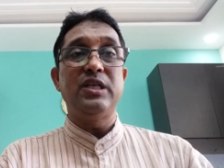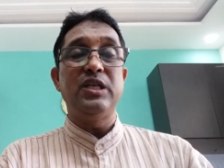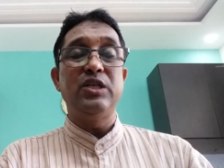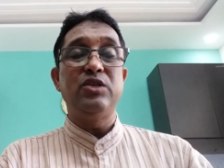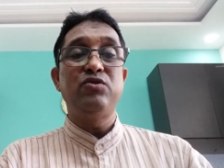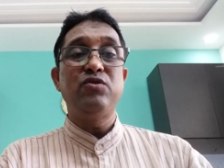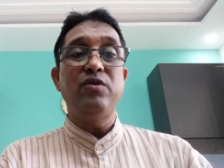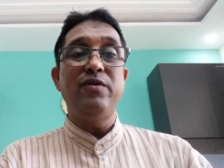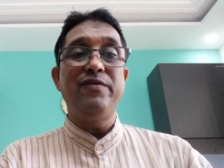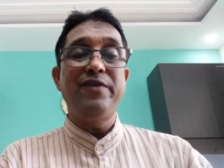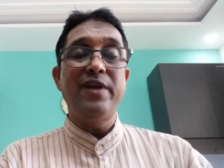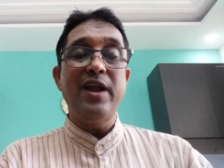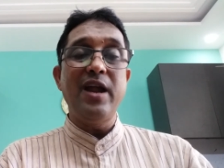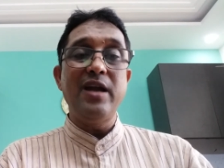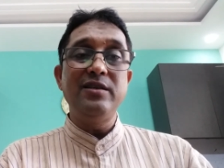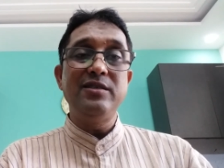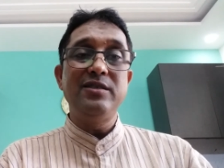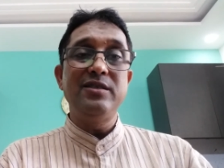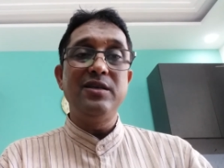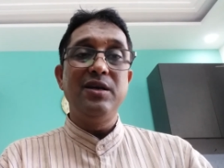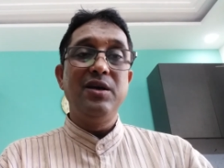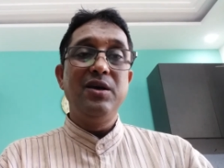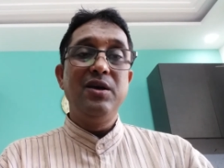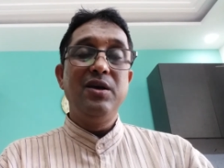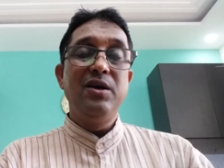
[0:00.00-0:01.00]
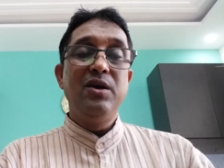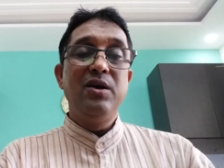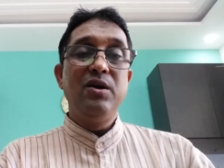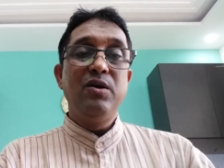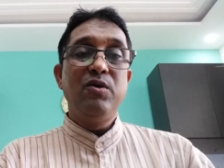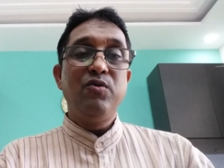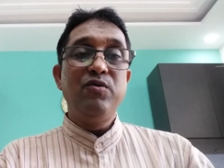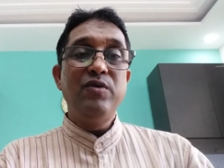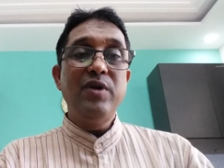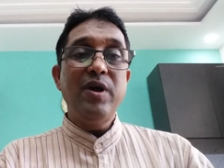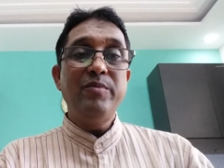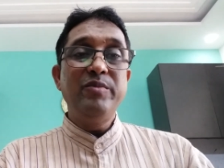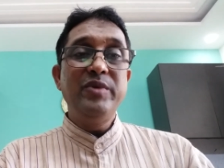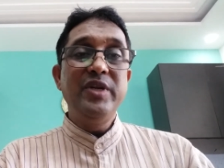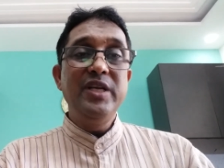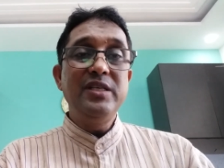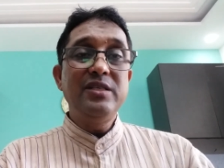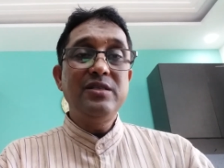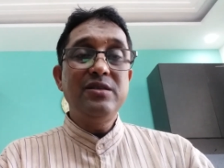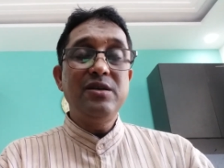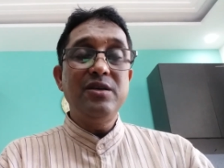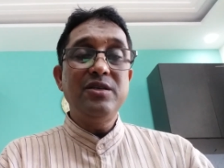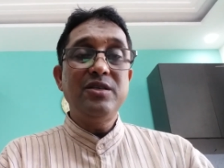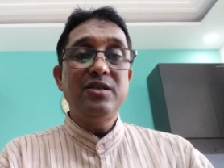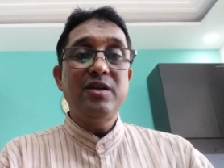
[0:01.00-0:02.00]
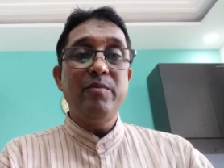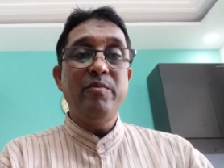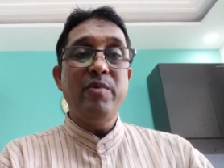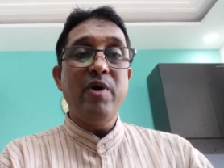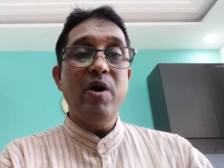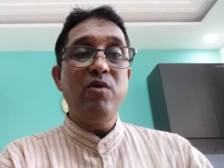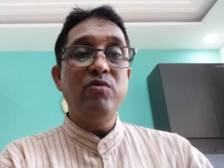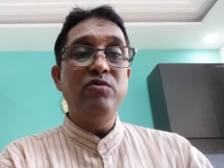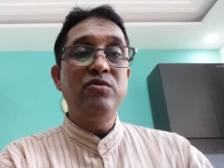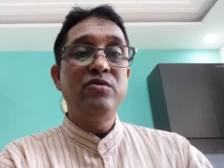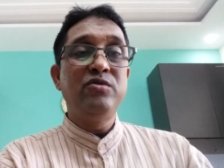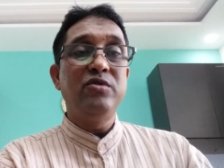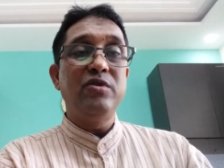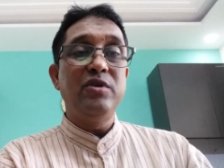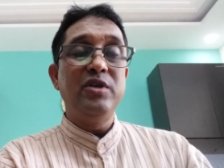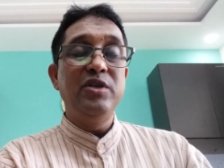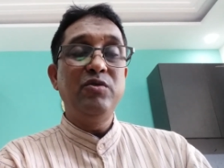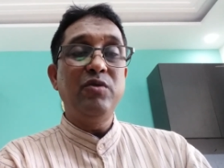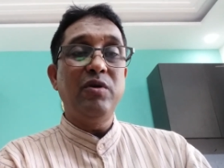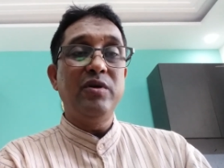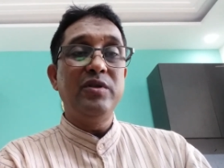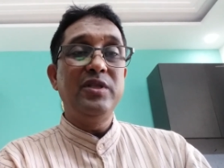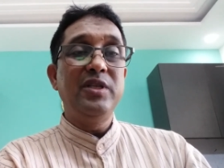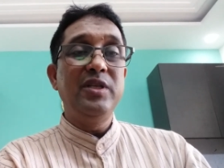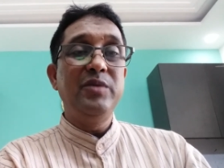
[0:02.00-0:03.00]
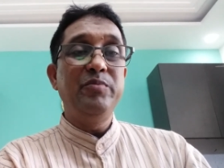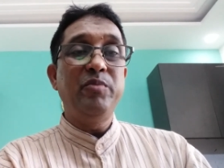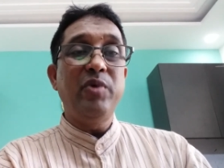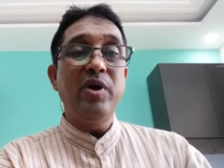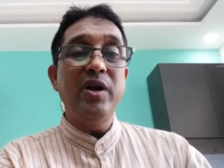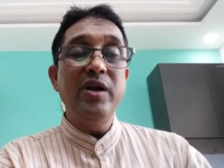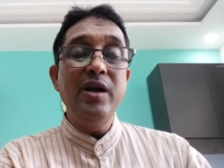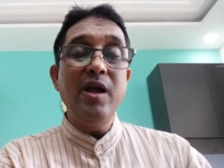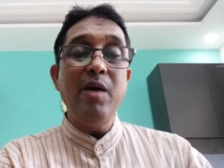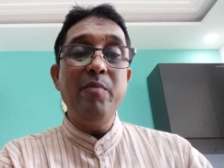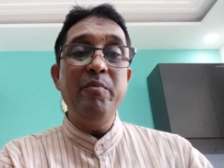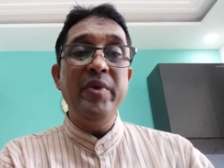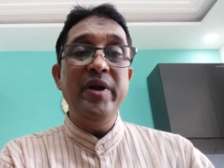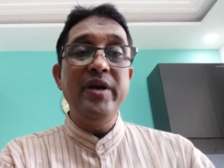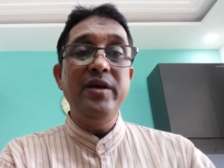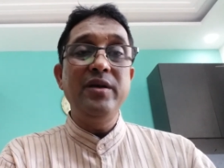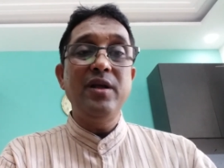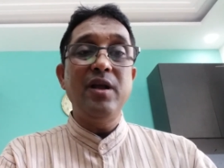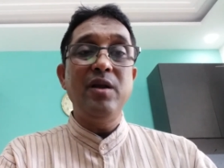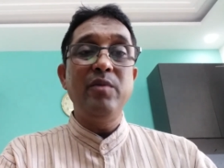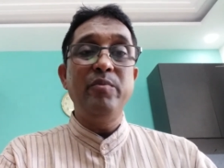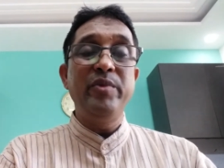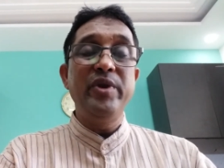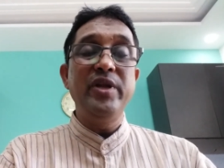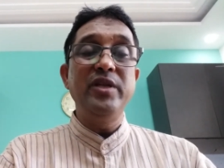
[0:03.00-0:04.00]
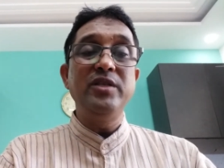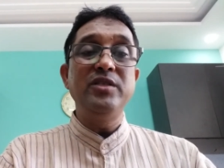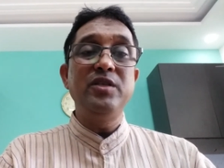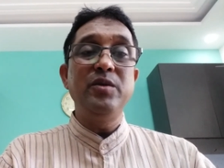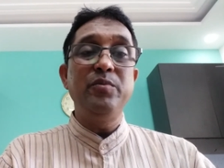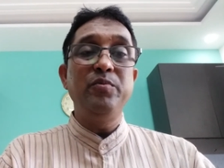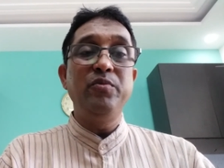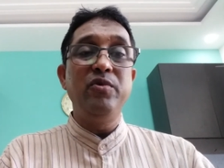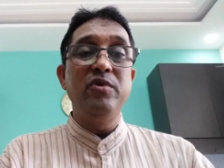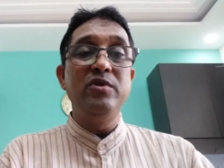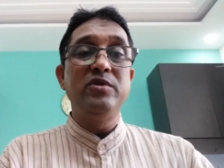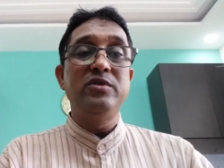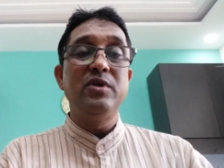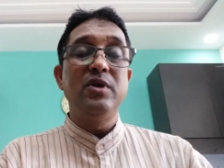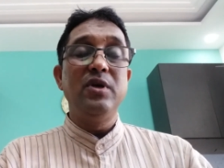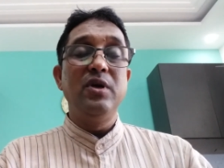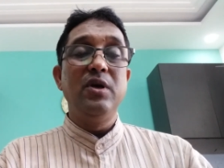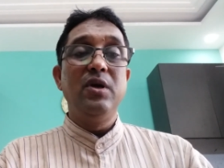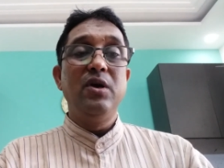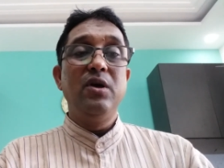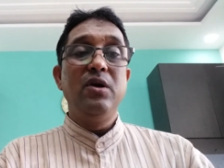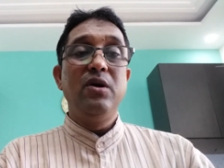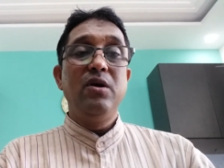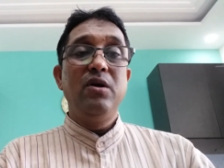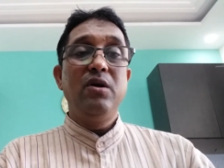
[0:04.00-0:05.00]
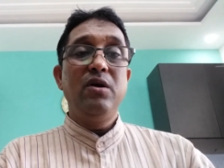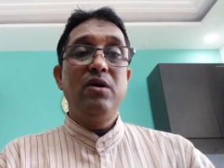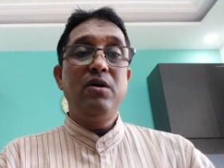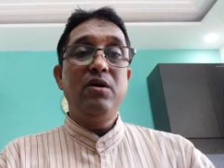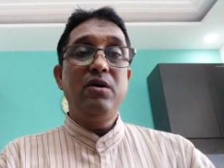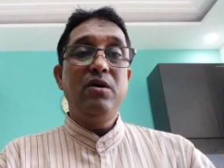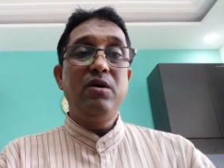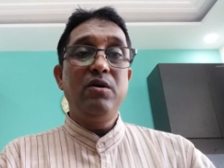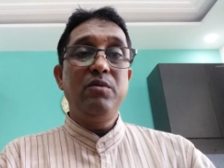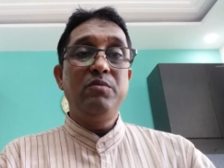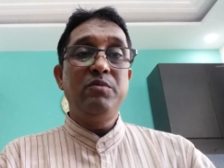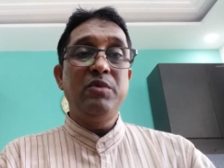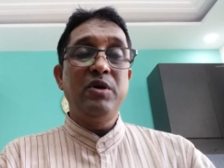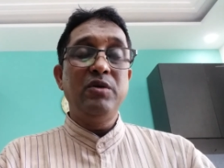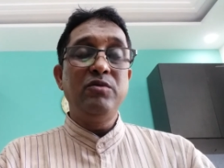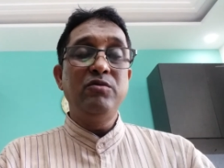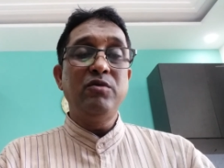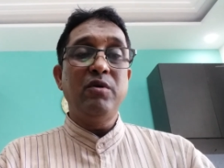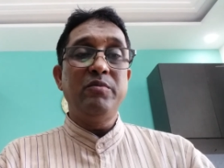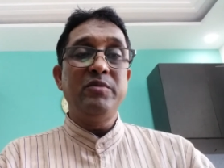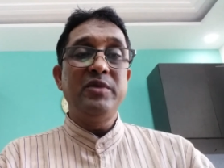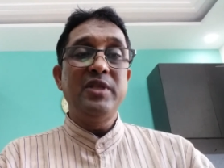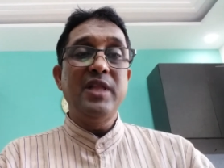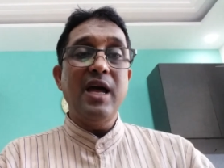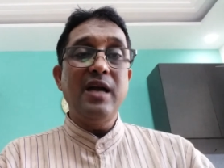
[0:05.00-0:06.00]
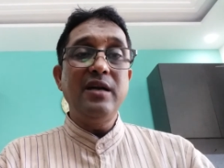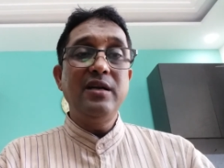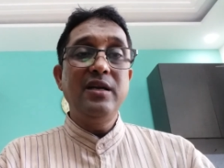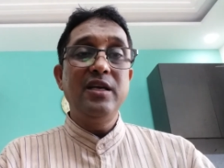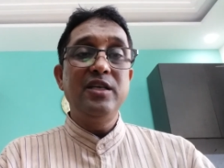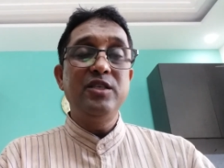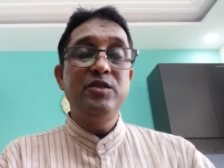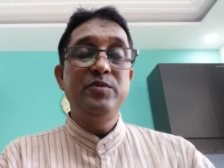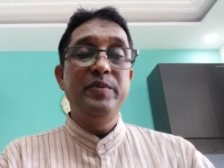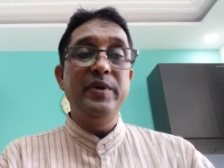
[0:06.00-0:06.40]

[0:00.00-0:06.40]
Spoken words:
So friends, we have discussed about the fundamental principles that